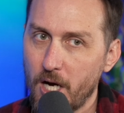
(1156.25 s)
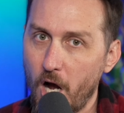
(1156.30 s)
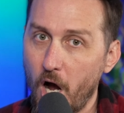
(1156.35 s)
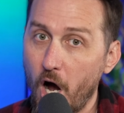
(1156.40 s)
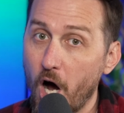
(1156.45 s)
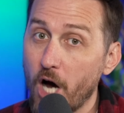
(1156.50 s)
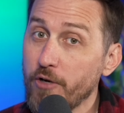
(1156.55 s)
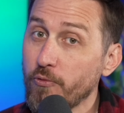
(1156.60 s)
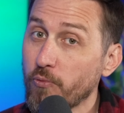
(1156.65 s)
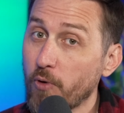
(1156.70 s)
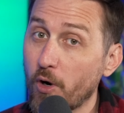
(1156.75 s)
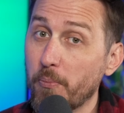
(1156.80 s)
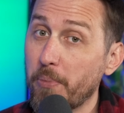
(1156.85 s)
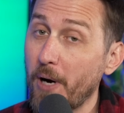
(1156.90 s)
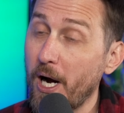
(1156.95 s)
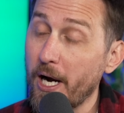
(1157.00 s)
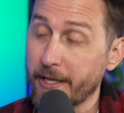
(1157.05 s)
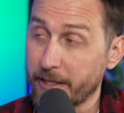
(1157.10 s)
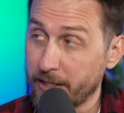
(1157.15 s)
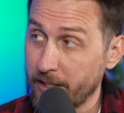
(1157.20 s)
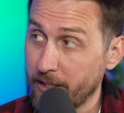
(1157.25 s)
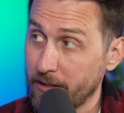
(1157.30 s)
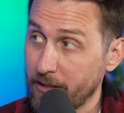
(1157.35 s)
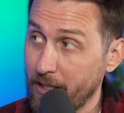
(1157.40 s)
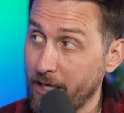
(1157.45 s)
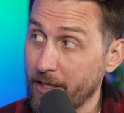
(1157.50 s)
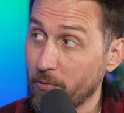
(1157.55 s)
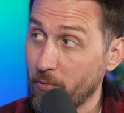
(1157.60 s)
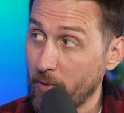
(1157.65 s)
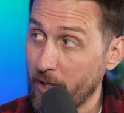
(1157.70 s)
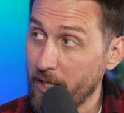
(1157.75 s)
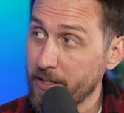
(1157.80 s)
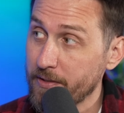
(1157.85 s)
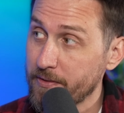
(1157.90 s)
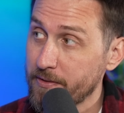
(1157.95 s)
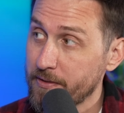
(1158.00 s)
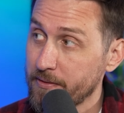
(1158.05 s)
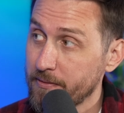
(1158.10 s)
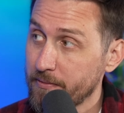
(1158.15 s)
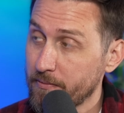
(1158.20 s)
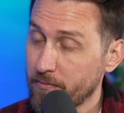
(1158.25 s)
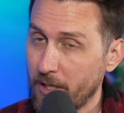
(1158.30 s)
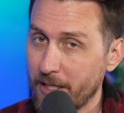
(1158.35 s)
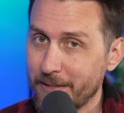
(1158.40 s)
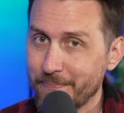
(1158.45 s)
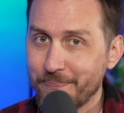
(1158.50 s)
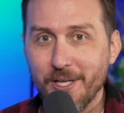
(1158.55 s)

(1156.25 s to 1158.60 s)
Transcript: unrobotic in a lot of ways, right?